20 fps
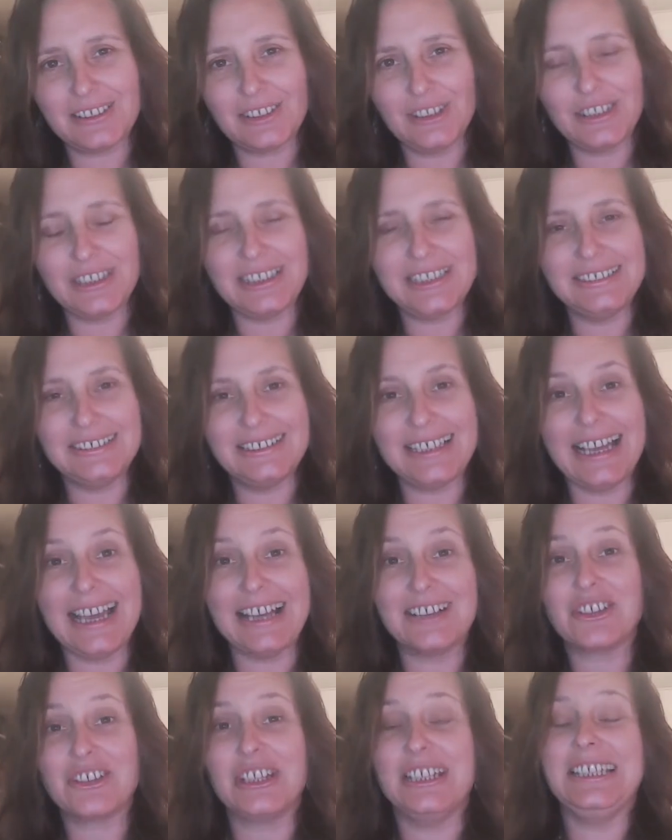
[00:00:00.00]
likely to
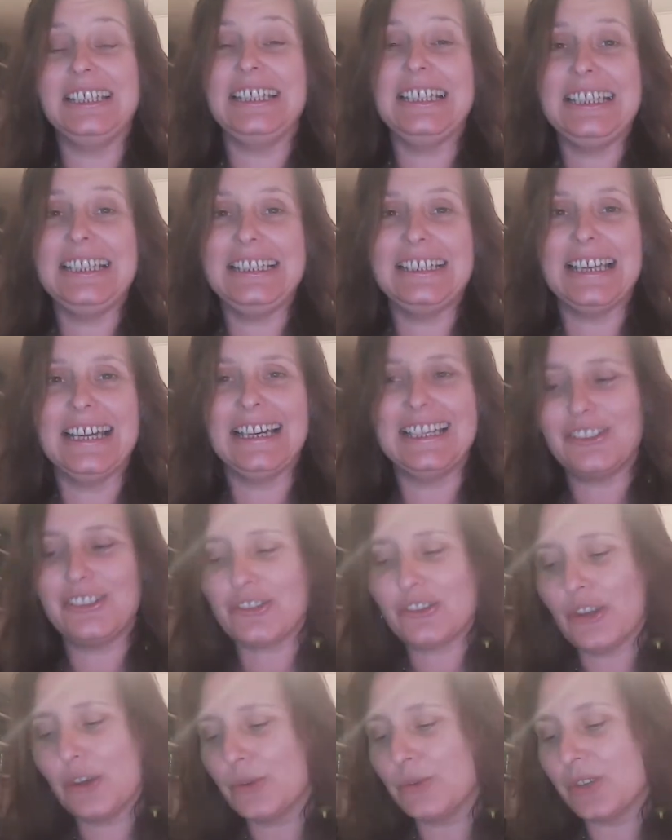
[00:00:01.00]
actually need that. It's
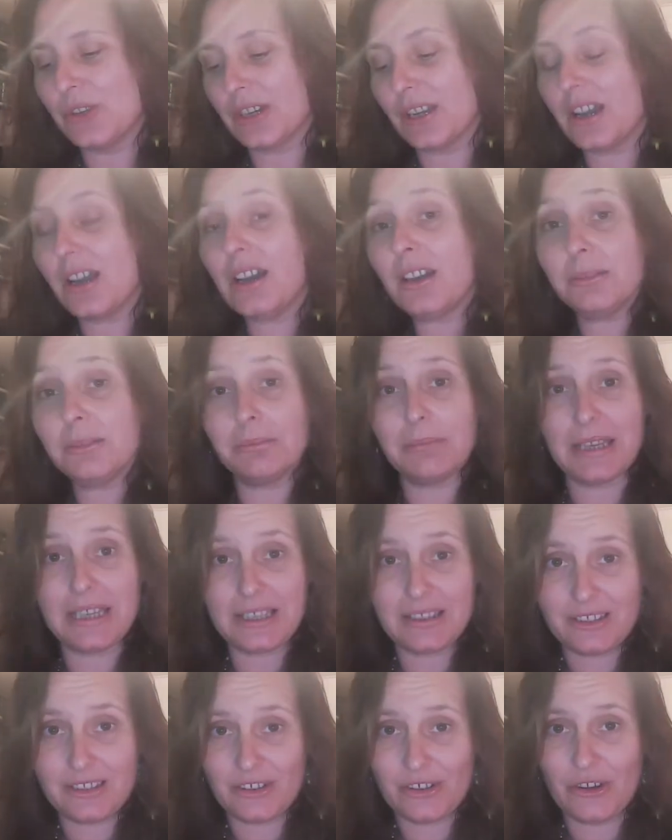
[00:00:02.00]
those that can't
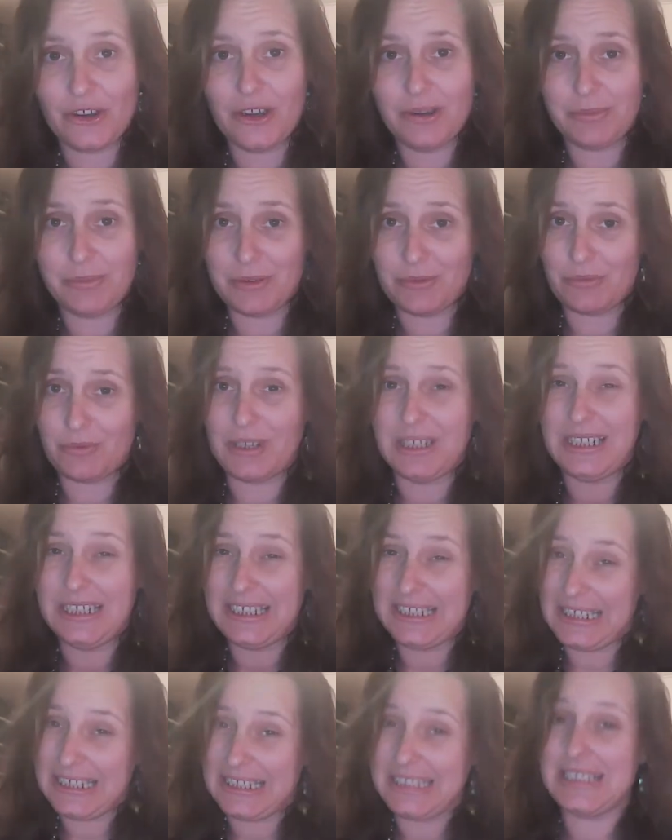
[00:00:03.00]
make the time that really
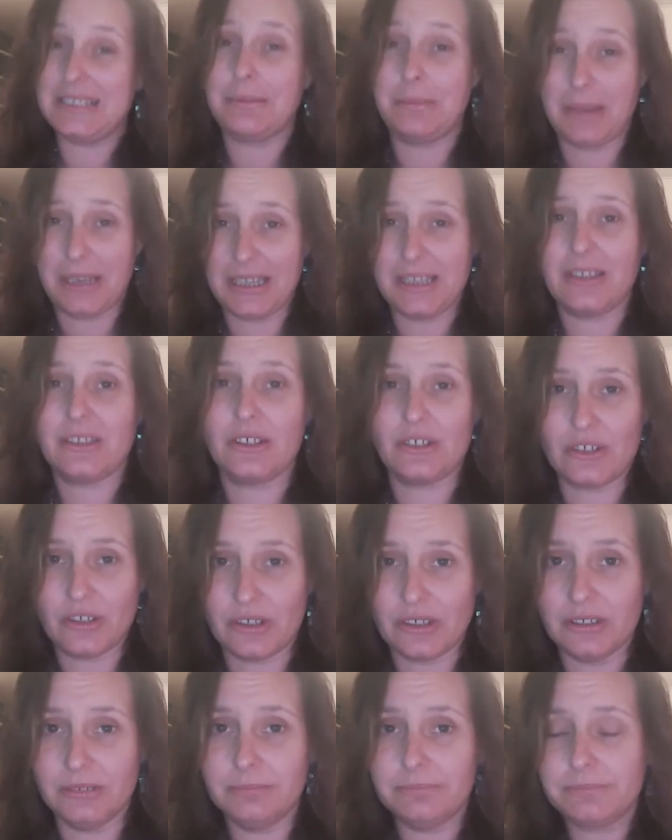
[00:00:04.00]
need to make the
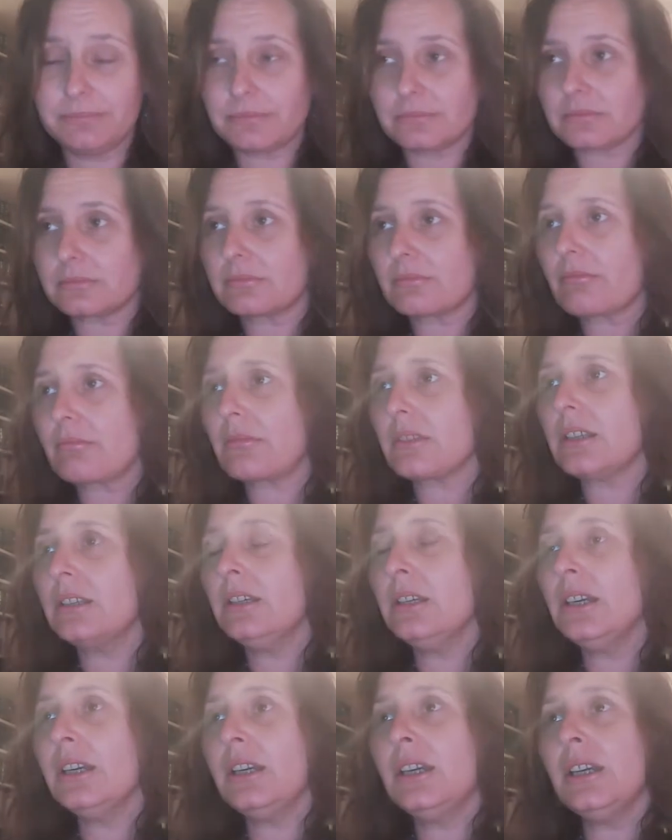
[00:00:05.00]
time.
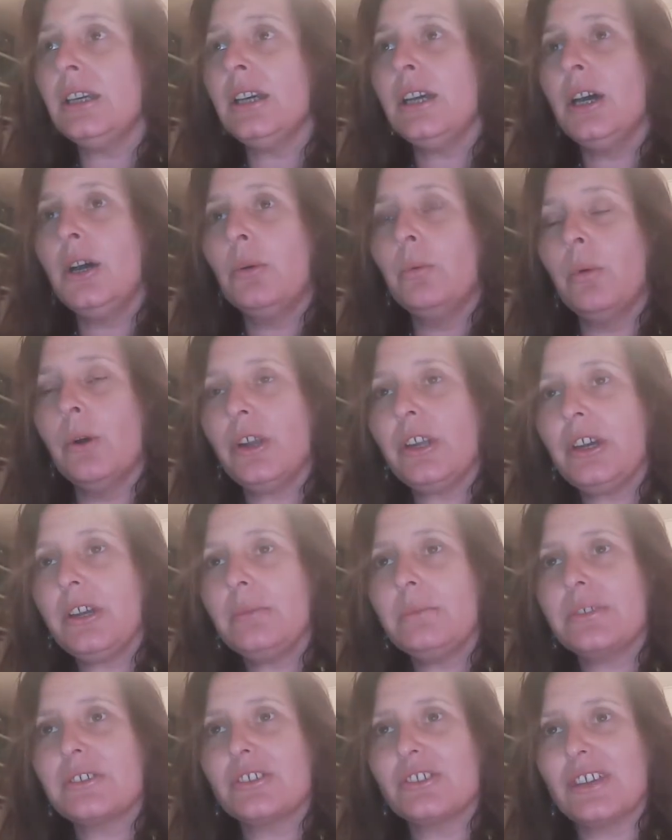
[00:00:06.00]
What
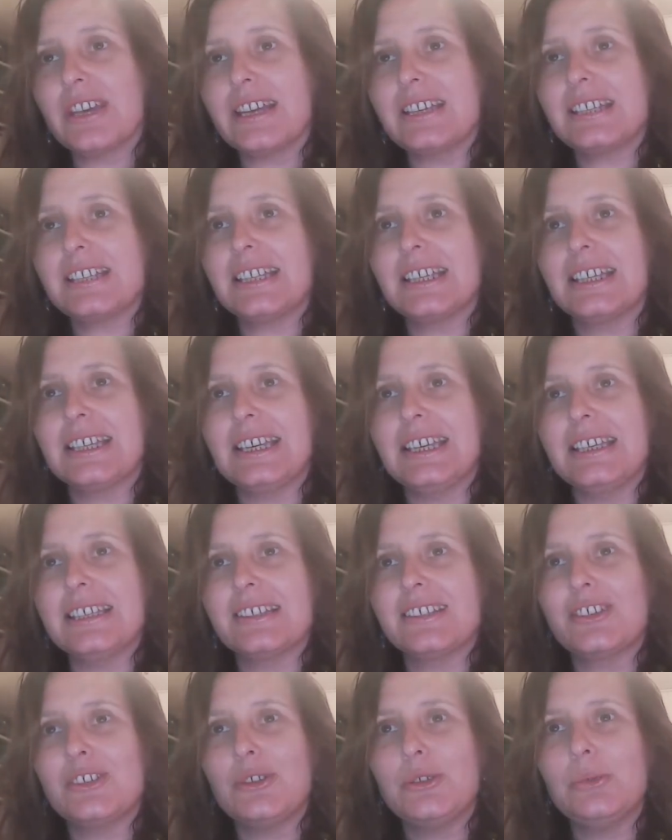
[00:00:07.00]
I'm suggesting
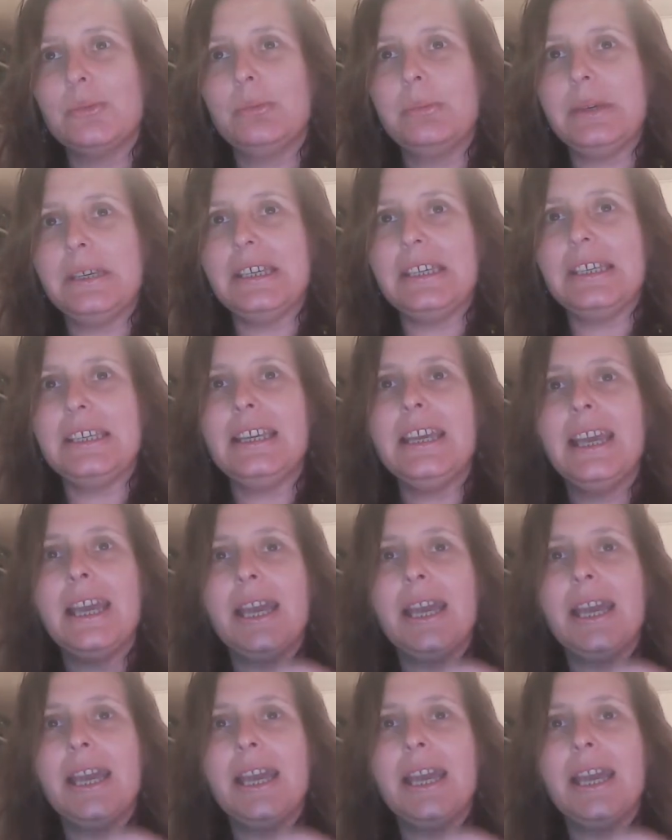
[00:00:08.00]
is to be